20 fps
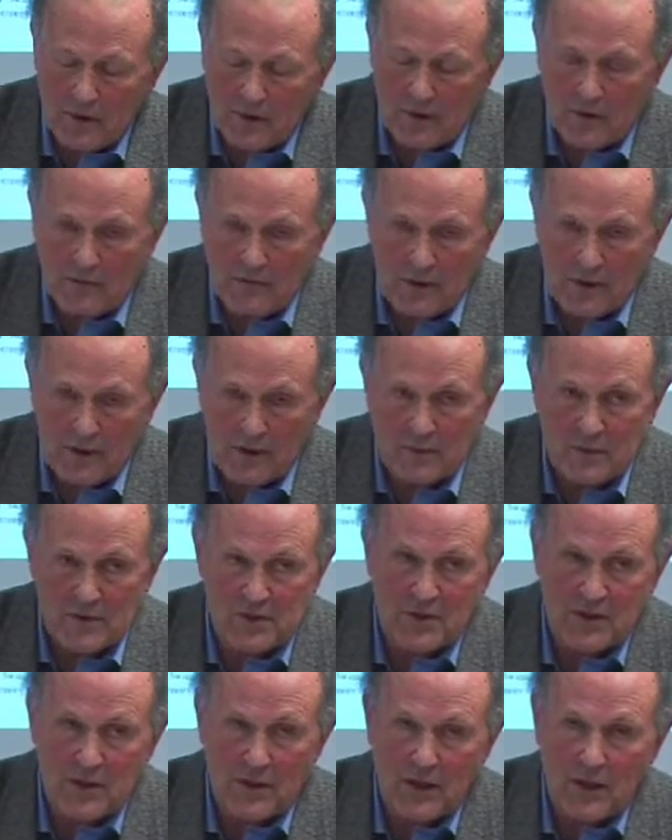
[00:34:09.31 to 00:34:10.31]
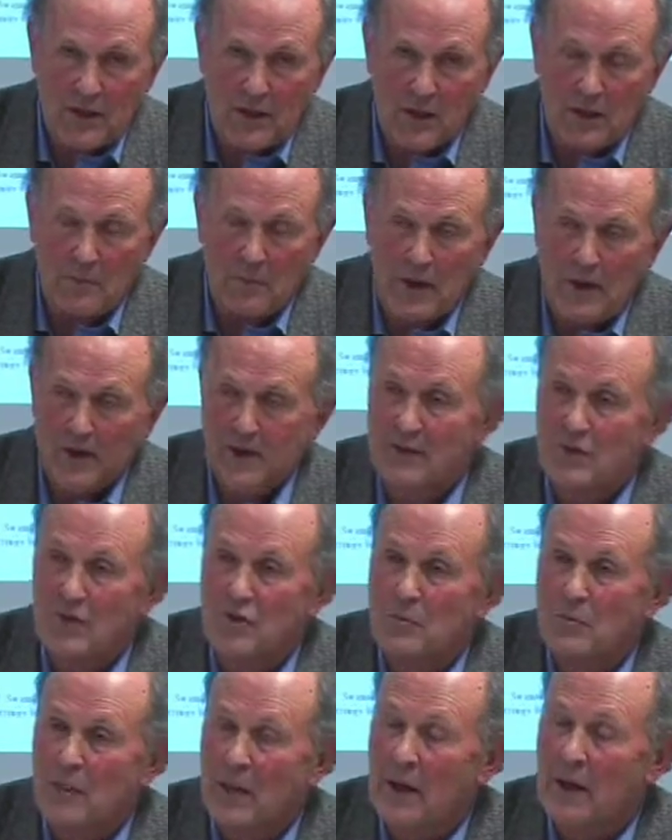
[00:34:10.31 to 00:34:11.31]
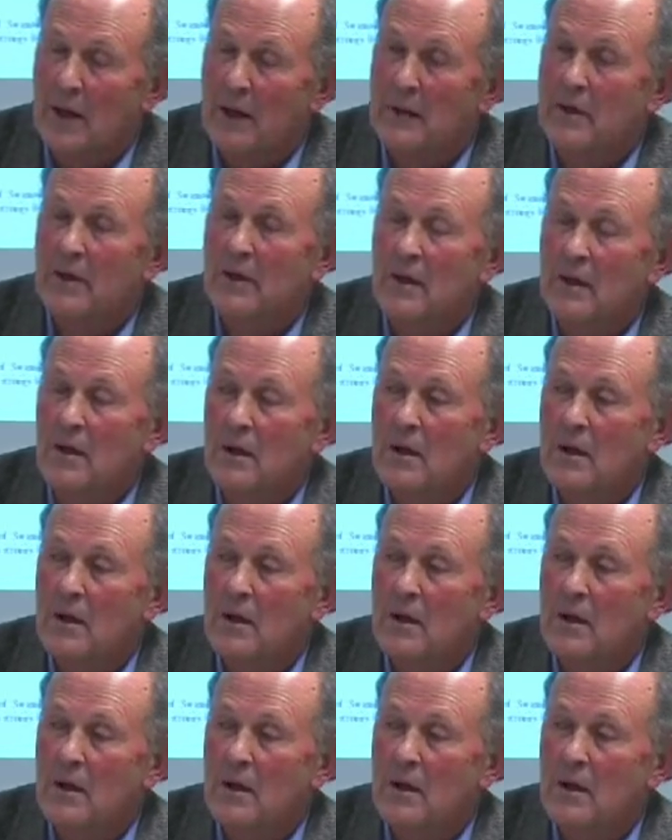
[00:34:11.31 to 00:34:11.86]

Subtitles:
developed back in Japan.